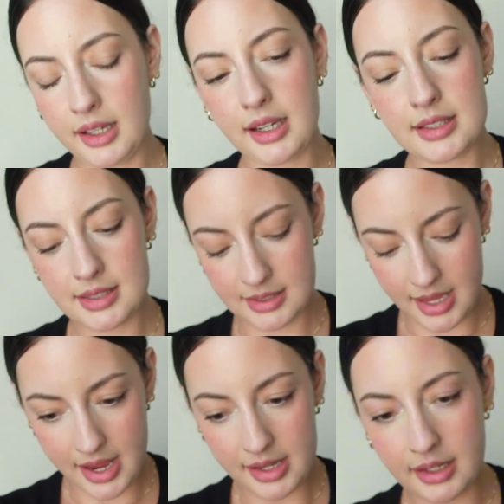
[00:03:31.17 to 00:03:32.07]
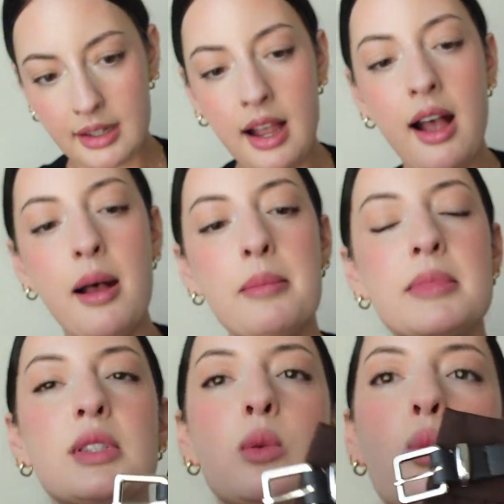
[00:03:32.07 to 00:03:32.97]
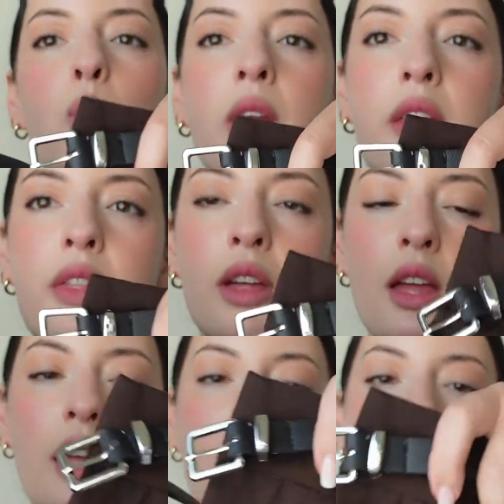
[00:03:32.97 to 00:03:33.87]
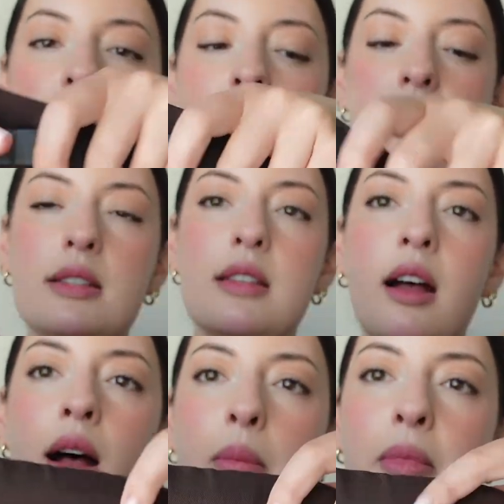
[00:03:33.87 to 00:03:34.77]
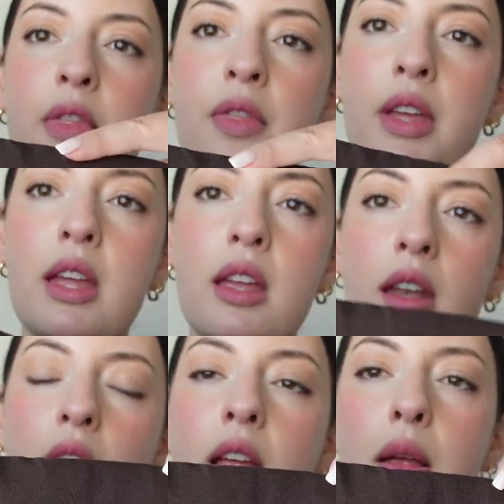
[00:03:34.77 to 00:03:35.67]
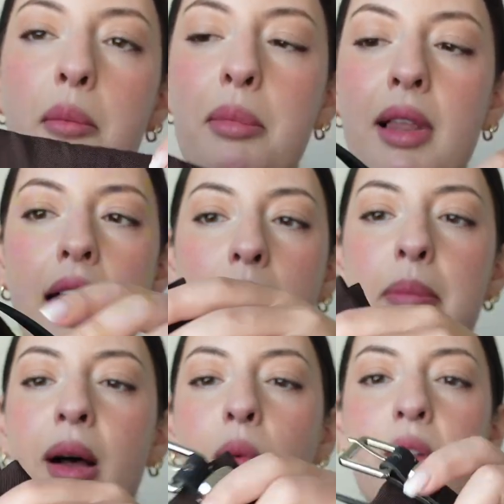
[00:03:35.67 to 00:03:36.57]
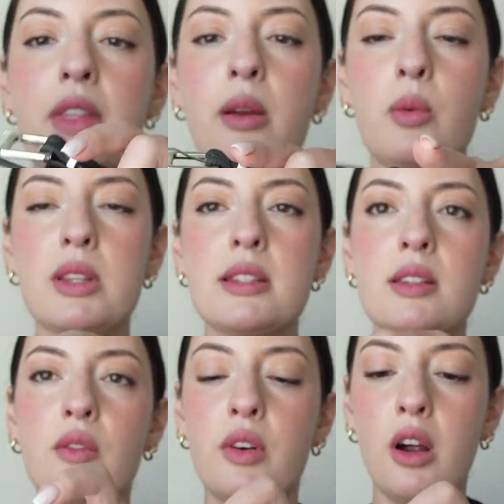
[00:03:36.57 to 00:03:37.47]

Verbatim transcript: like I said, it comes with this um, thin black belt with it with silver